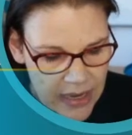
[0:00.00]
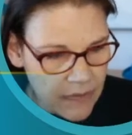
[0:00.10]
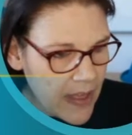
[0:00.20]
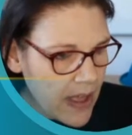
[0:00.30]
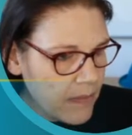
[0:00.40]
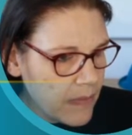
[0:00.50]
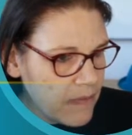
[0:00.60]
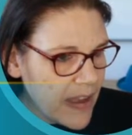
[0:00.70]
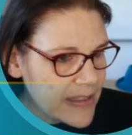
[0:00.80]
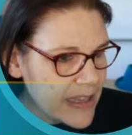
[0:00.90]
that. In
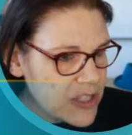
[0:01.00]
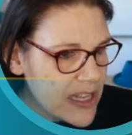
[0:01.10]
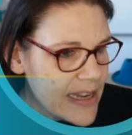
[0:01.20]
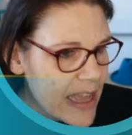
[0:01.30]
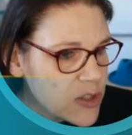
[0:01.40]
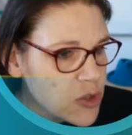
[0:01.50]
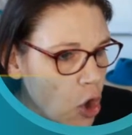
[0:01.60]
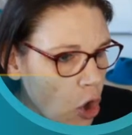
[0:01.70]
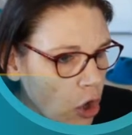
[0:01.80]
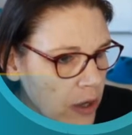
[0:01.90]
fact, actually, let's
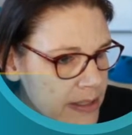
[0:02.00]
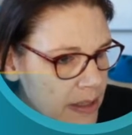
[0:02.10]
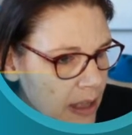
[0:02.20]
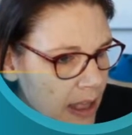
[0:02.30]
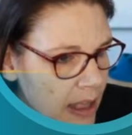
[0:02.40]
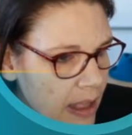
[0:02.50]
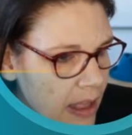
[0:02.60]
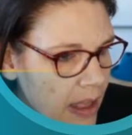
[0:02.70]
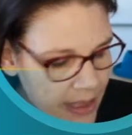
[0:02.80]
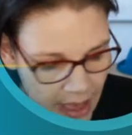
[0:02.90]
not, because
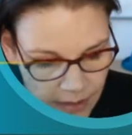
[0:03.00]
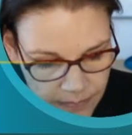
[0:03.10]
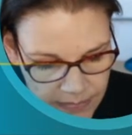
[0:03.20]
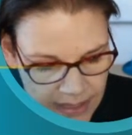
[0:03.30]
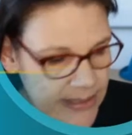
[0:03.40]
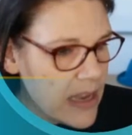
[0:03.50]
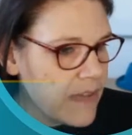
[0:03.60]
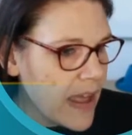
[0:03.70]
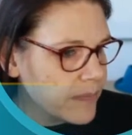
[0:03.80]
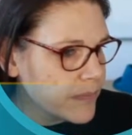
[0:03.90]
yeah, let's save
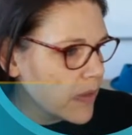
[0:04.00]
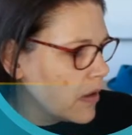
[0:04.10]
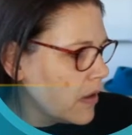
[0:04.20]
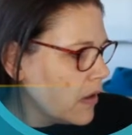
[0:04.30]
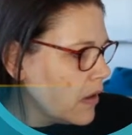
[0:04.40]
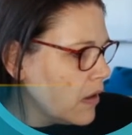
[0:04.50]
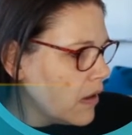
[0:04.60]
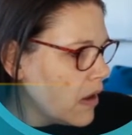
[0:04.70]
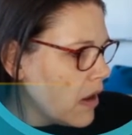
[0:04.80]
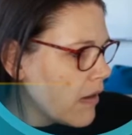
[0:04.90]
that.
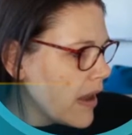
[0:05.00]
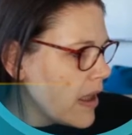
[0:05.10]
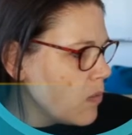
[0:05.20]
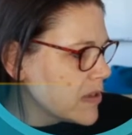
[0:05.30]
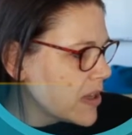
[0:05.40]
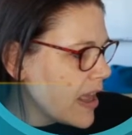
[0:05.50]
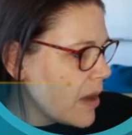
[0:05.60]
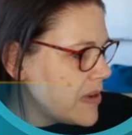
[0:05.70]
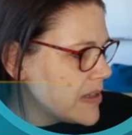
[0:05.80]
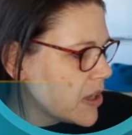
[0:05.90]
All right, and what's going to
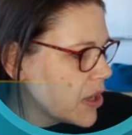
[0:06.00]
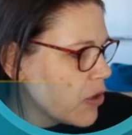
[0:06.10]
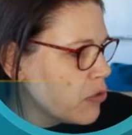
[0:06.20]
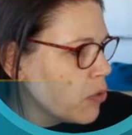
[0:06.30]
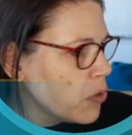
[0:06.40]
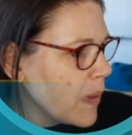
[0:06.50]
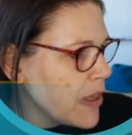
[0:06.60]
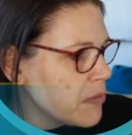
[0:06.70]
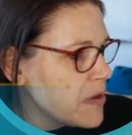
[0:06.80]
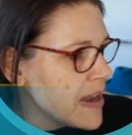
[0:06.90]
happen, it's going to go through all the way
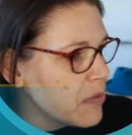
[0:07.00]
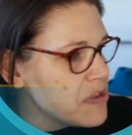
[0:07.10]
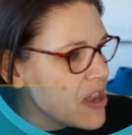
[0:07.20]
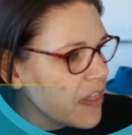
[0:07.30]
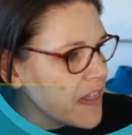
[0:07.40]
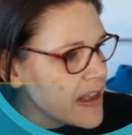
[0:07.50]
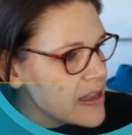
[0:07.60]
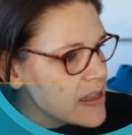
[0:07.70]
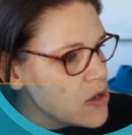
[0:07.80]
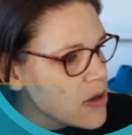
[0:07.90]
through. Now, nothing
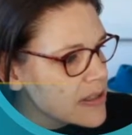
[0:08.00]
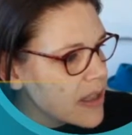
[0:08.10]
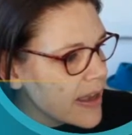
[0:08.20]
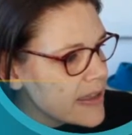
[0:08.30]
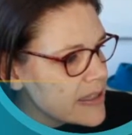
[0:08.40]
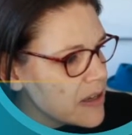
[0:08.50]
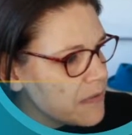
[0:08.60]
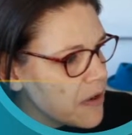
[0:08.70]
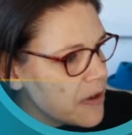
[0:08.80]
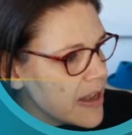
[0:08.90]
looks like it's
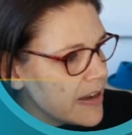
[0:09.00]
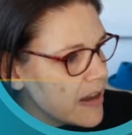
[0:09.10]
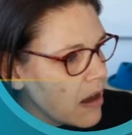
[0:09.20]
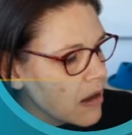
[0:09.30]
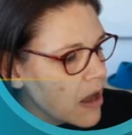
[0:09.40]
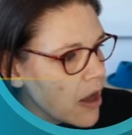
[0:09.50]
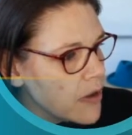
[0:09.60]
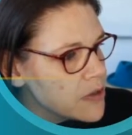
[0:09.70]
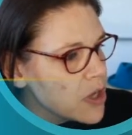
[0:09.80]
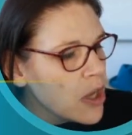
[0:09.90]
different in our
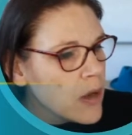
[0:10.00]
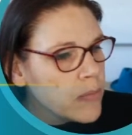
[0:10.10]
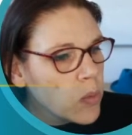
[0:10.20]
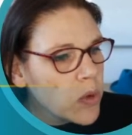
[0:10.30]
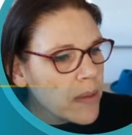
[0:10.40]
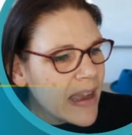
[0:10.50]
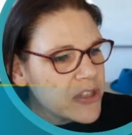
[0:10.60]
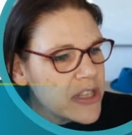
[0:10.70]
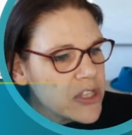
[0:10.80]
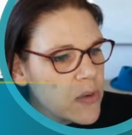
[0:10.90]
code, but what I'm
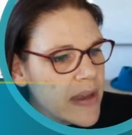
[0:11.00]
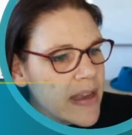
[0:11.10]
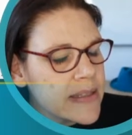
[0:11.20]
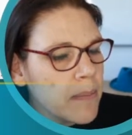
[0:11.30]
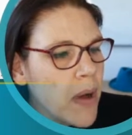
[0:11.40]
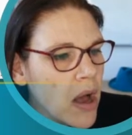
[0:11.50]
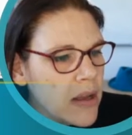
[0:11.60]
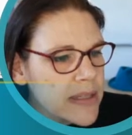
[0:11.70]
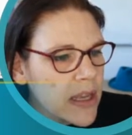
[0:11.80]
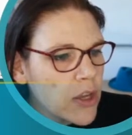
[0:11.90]
actually doing is I'm
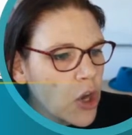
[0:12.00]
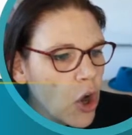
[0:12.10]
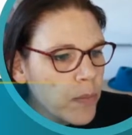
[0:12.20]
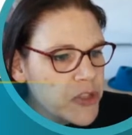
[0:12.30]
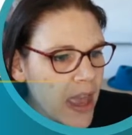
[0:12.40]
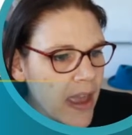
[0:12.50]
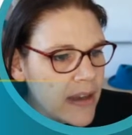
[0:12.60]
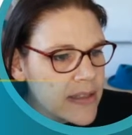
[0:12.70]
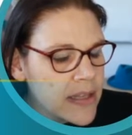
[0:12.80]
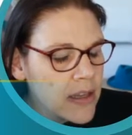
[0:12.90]
passing an
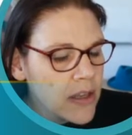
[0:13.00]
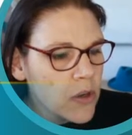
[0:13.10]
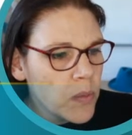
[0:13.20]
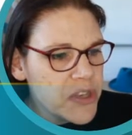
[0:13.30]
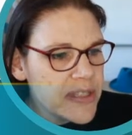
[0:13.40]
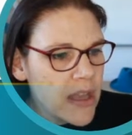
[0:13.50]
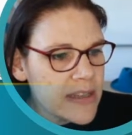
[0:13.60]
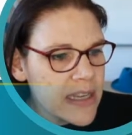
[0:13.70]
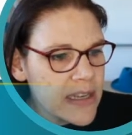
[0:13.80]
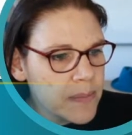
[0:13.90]
object, which is
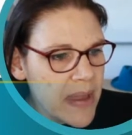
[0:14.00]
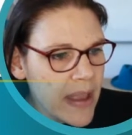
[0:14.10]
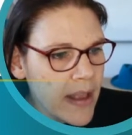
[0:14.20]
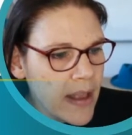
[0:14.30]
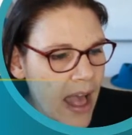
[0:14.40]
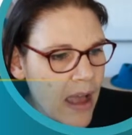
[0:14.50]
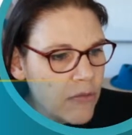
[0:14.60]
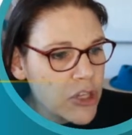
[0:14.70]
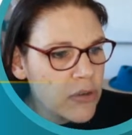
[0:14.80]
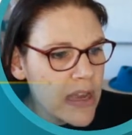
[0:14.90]
being
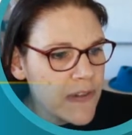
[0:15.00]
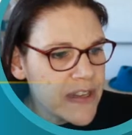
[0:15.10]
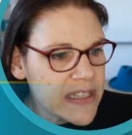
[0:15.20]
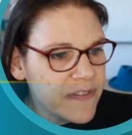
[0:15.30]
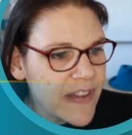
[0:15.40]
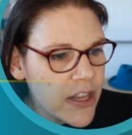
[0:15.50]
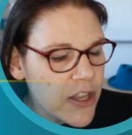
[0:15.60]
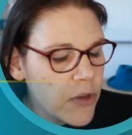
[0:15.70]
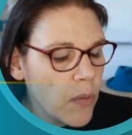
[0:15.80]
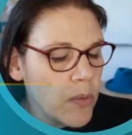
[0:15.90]
retrieved as a
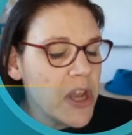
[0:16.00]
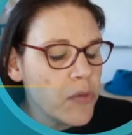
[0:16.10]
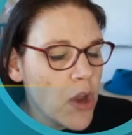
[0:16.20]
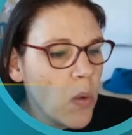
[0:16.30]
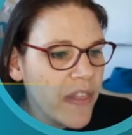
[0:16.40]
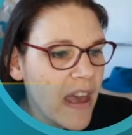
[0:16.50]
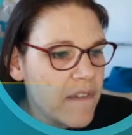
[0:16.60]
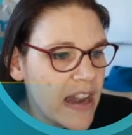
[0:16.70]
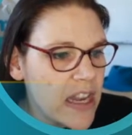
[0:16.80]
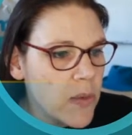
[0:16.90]
value, but we don't know what that
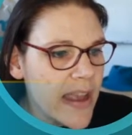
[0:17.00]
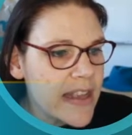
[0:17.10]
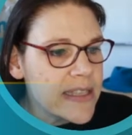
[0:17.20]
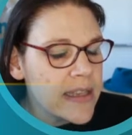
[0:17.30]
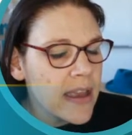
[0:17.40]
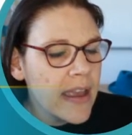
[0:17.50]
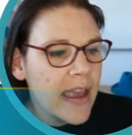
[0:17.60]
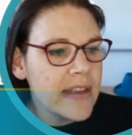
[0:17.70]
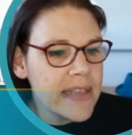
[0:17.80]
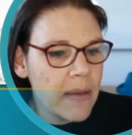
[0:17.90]
value is,
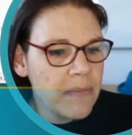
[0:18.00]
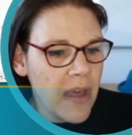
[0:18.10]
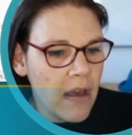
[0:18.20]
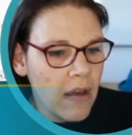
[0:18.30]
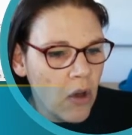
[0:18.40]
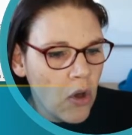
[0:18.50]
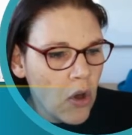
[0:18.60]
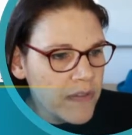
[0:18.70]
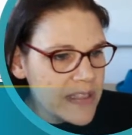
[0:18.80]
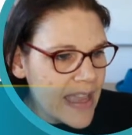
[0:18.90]
except that
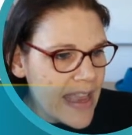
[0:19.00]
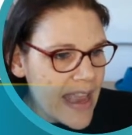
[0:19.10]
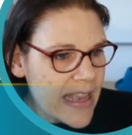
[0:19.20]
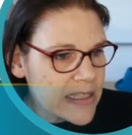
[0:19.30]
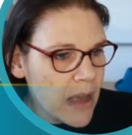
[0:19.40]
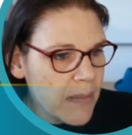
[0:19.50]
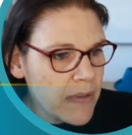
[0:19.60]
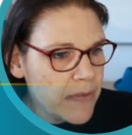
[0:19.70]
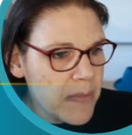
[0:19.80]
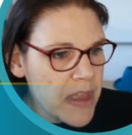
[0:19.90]
obviously it's coming
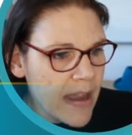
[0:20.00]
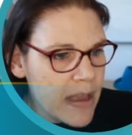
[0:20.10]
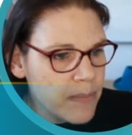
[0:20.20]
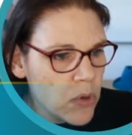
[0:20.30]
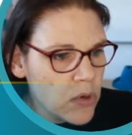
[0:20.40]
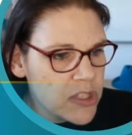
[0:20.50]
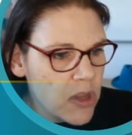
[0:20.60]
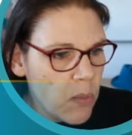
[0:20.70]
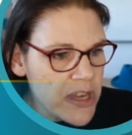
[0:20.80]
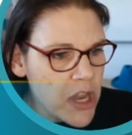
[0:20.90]
from the array board, so
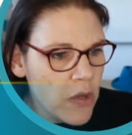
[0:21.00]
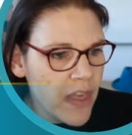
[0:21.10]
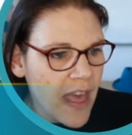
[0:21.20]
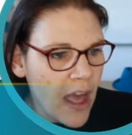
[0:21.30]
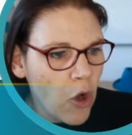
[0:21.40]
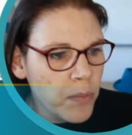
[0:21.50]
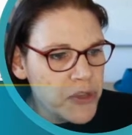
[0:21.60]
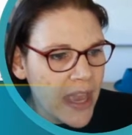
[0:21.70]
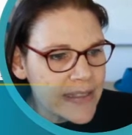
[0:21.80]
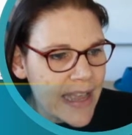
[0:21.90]
we know that that
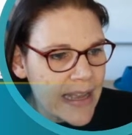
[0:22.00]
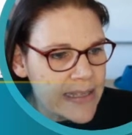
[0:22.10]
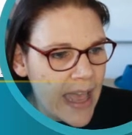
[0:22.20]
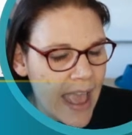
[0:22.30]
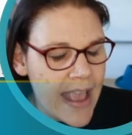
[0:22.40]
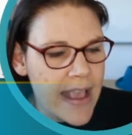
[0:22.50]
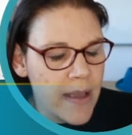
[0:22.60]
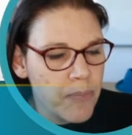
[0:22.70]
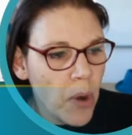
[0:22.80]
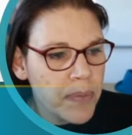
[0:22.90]
object has a
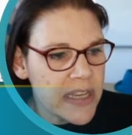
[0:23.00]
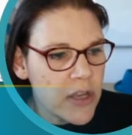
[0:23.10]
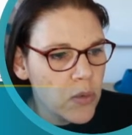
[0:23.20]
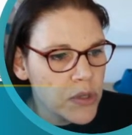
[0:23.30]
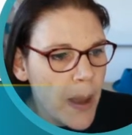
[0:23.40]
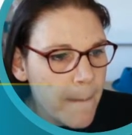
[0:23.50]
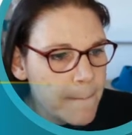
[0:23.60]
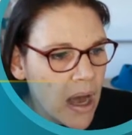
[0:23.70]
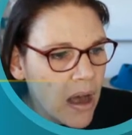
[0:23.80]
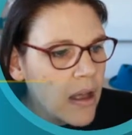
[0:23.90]
property called number,